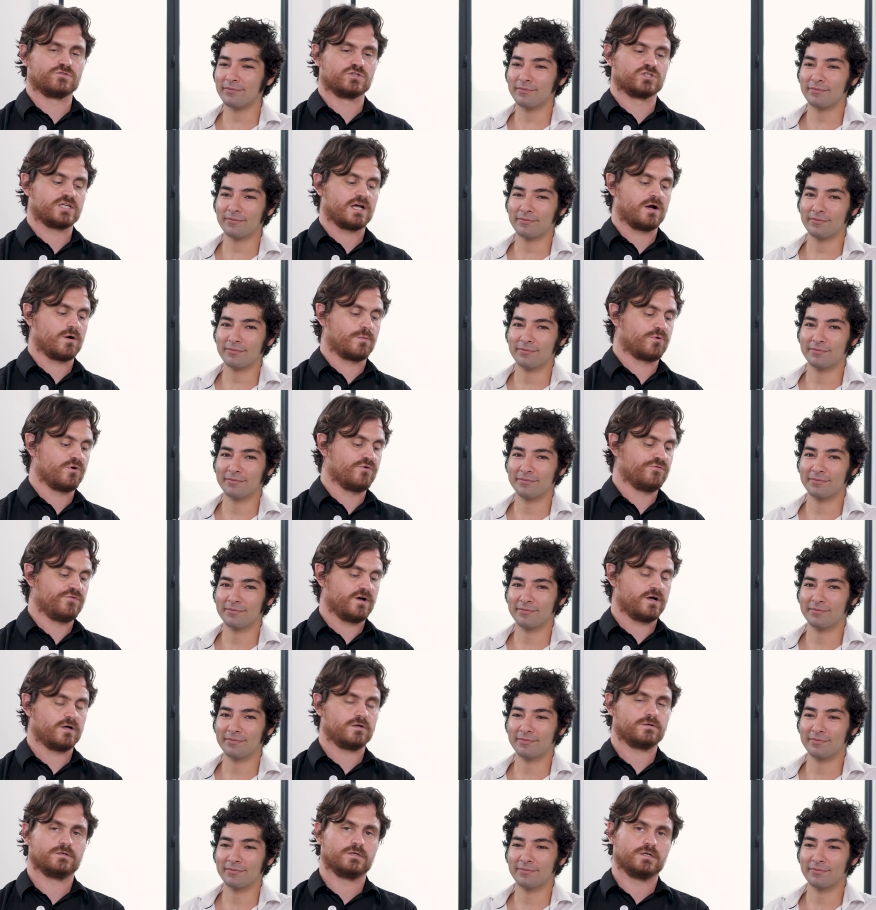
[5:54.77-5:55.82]
Speaker 1: for the sour
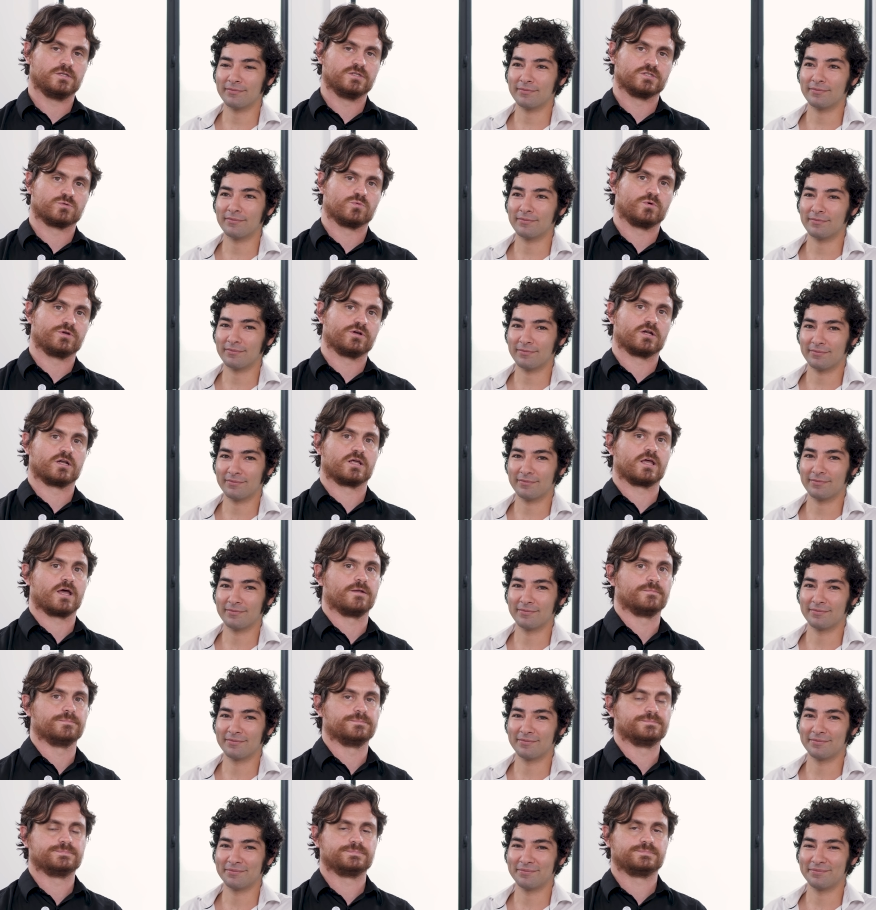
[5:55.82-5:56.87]
profile, and this is what you're gonna get.